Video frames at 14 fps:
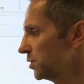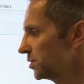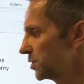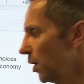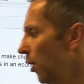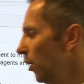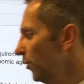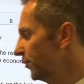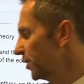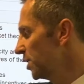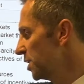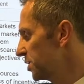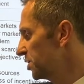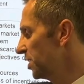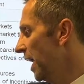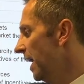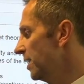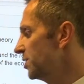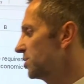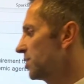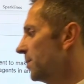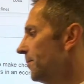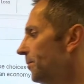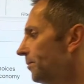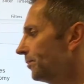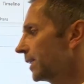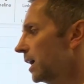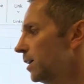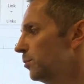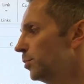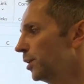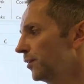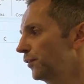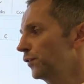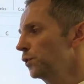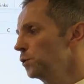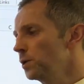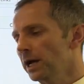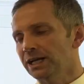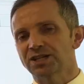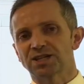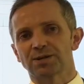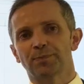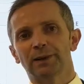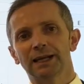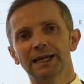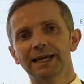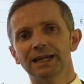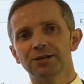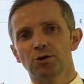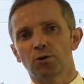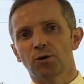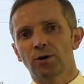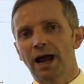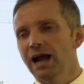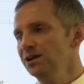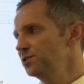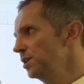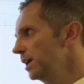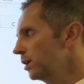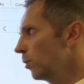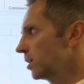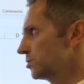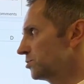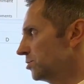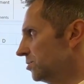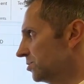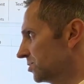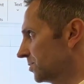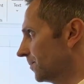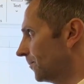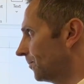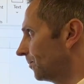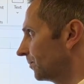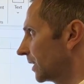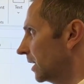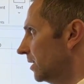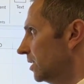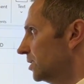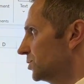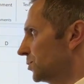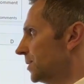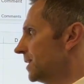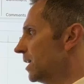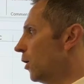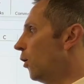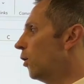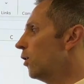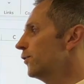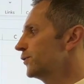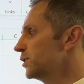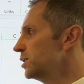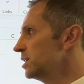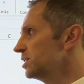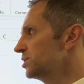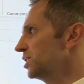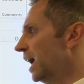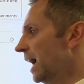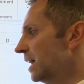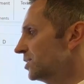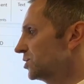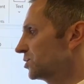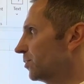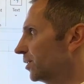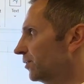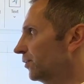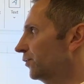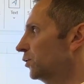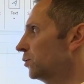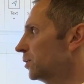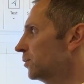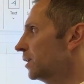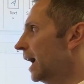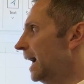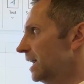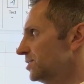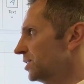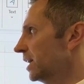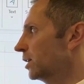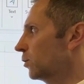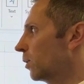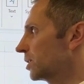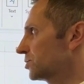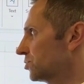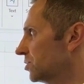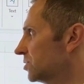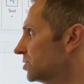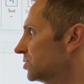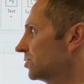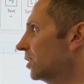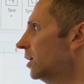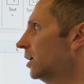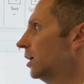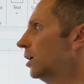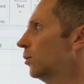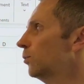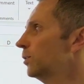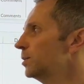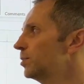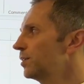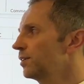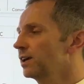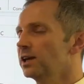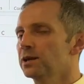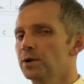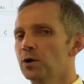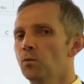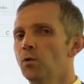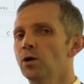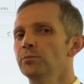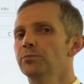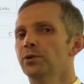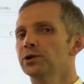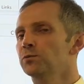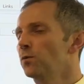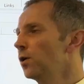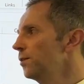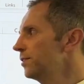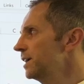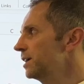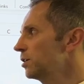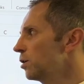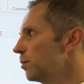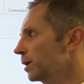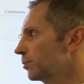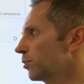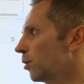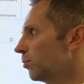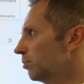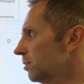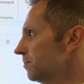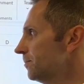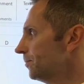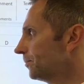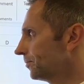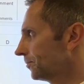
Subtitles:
to as often assessed, but few explain or essay questions. So in the often assessed, but few essay questions, we'd be thinking about 1.1, the economic problem.